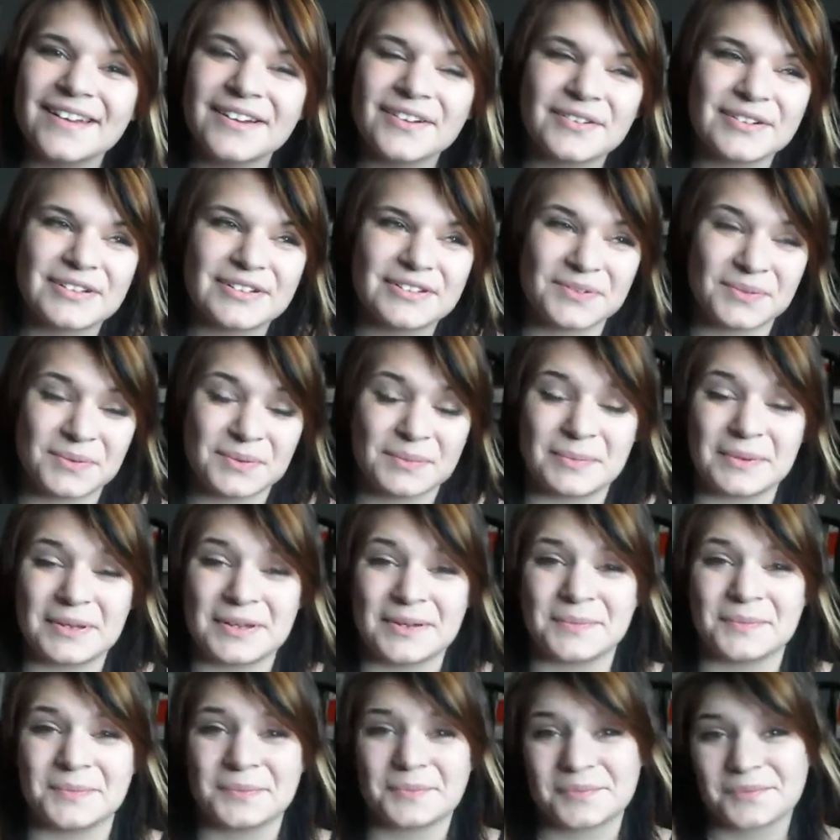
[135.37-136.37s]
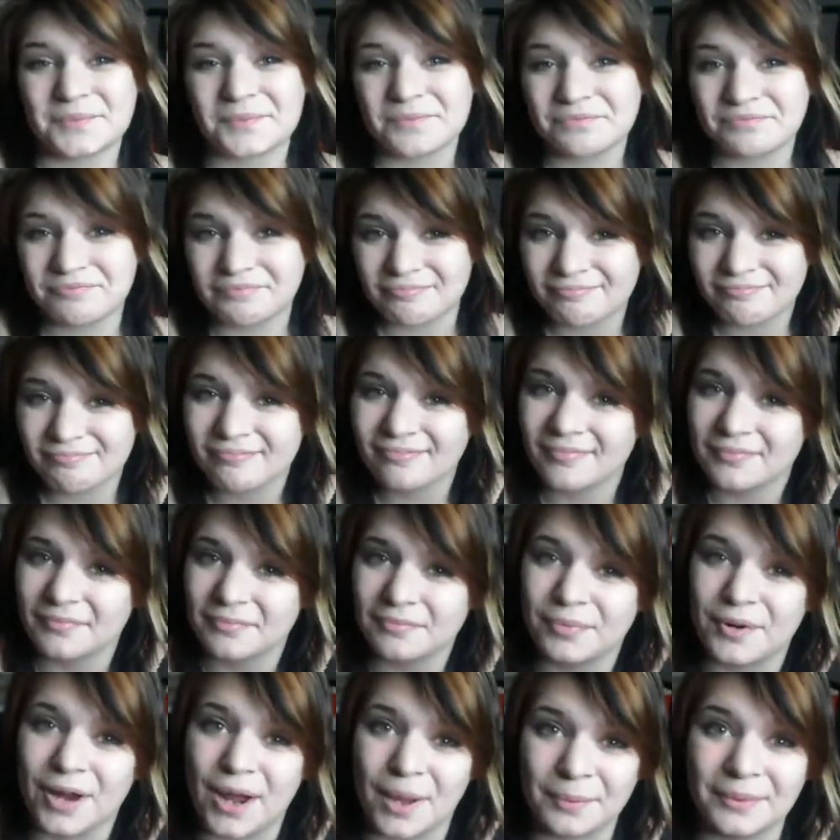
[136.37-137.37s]
which would be
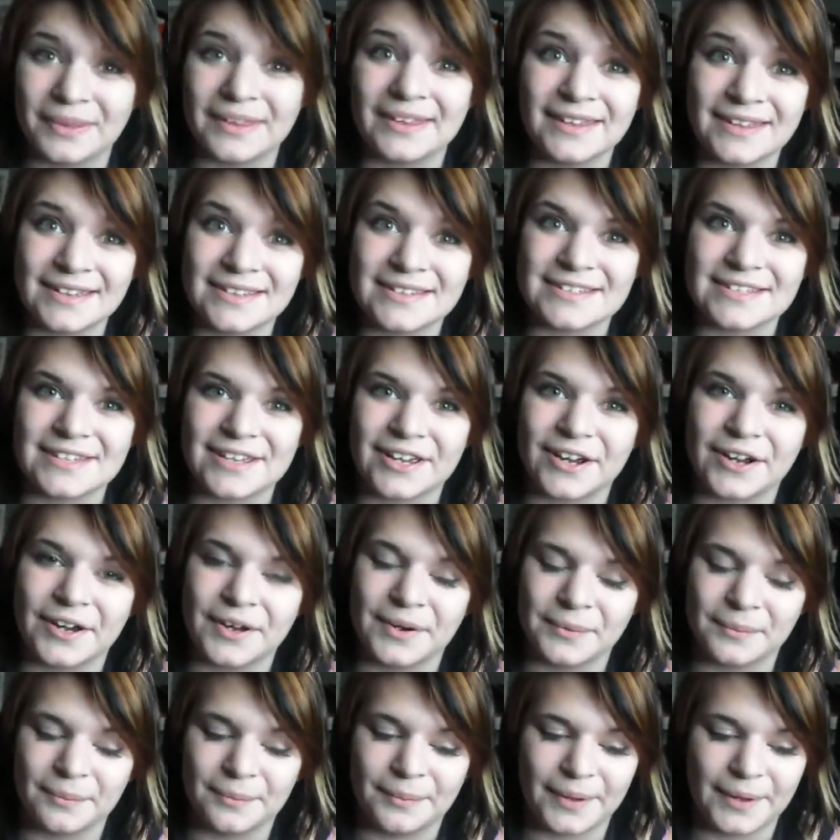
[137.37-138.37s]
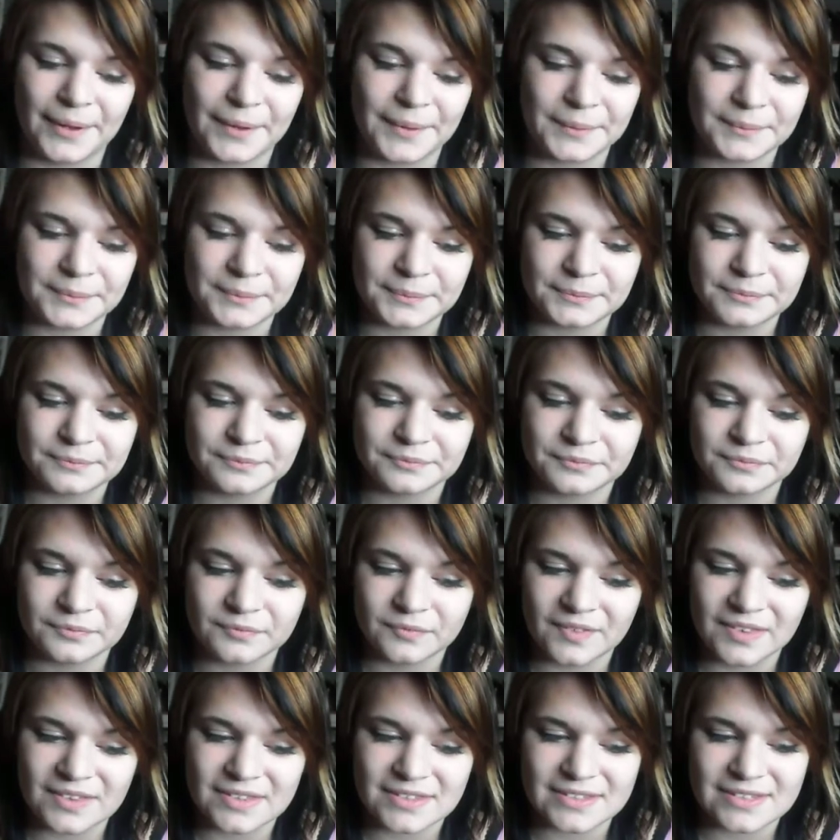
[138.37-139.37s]
probably easier, but
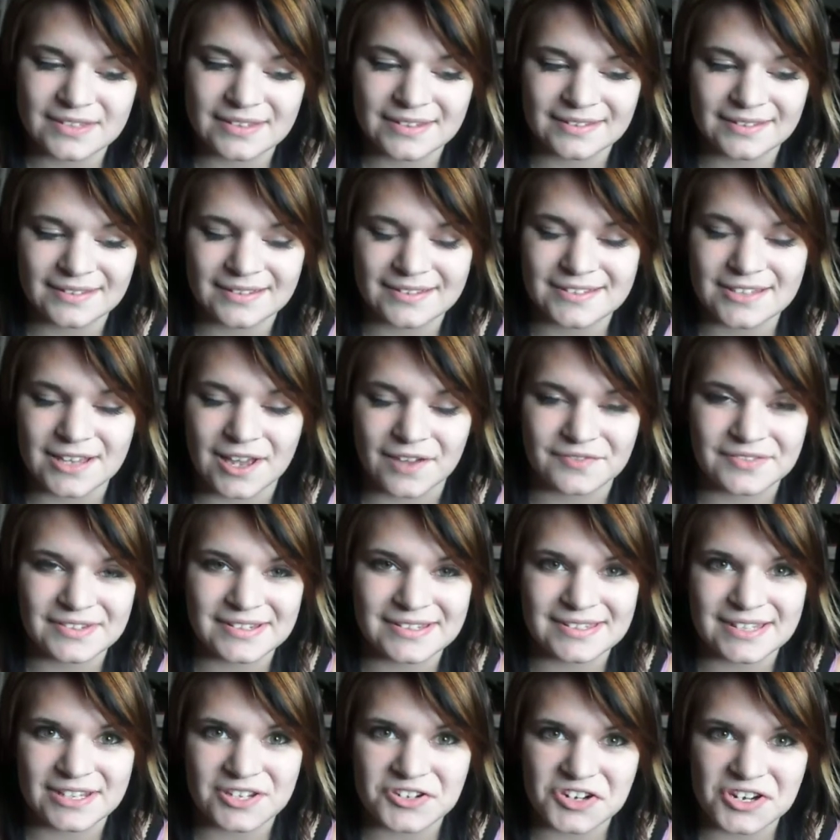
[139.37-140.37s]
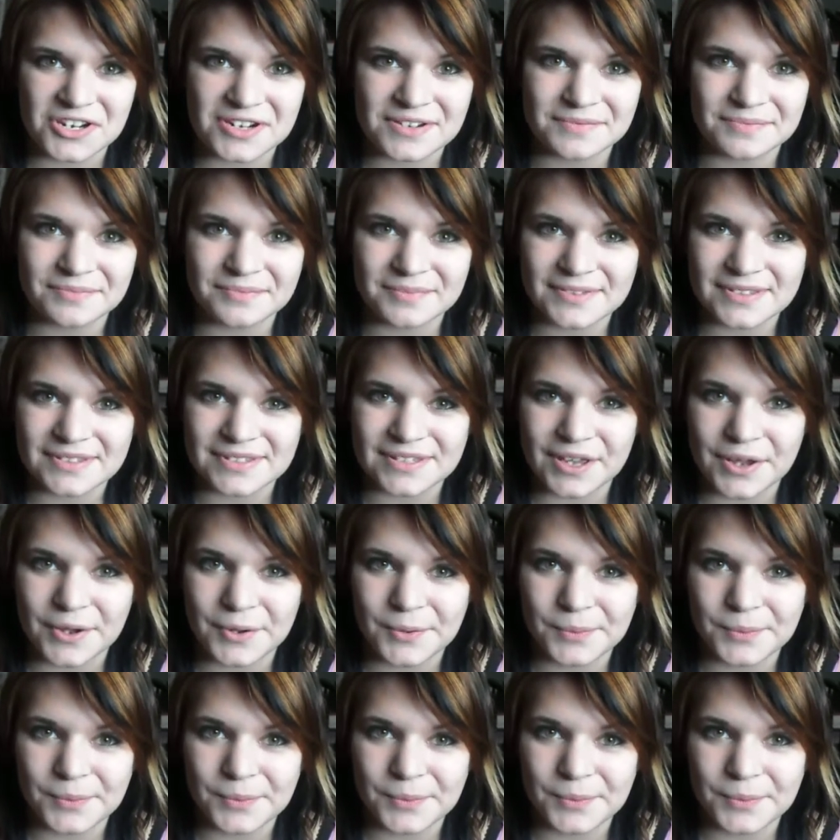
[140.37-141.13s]
tough decision. So,